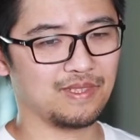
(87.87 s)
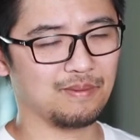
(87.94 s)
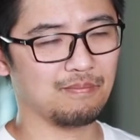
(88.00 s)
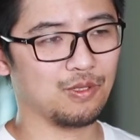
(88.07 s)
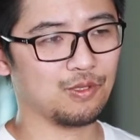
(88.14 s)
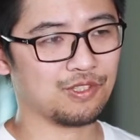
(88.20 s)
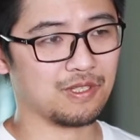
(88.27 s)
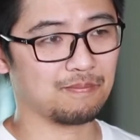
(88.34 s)

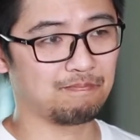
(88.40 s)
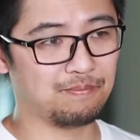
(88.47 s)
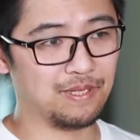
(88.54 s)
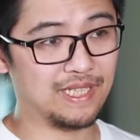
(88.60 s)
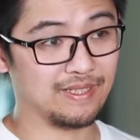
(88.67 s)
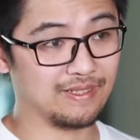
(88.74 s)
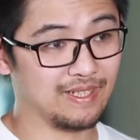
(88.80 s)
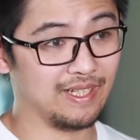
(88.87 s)
most
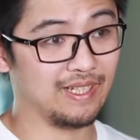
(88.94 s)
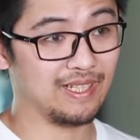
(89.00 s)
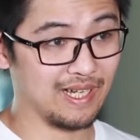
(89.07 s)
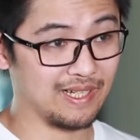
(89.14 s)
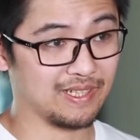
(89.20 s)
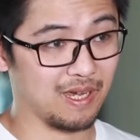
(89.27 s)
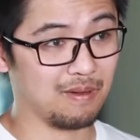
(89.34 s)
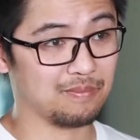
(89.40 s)
big
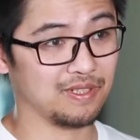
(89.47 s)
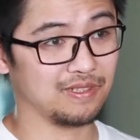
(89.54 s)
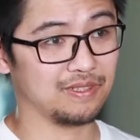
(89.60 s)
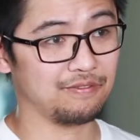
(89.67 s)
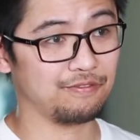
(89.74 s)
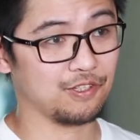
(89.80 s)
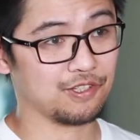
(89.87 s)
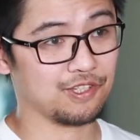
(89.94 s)
AI company,
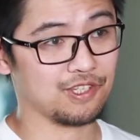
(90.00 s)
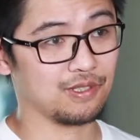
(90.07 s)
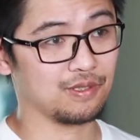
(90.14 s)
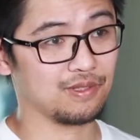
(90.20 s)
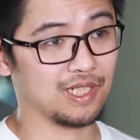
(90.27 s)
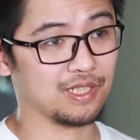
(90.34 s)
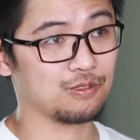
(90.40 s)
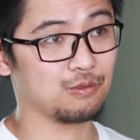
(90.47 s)
they focus
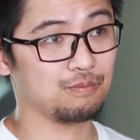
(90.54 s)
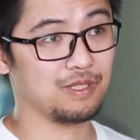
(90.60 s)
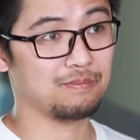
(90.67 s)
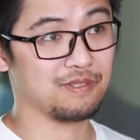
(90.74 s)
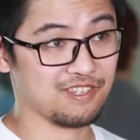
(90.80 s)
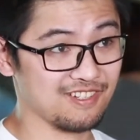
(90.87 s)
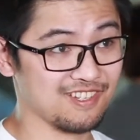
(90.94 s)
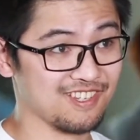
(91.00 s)
on like
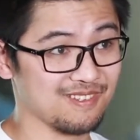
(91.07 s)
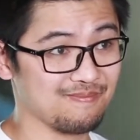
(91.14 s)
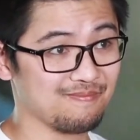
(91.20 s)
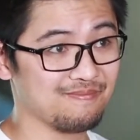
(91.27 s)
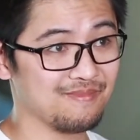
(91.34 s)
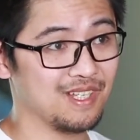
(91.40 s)
2B business.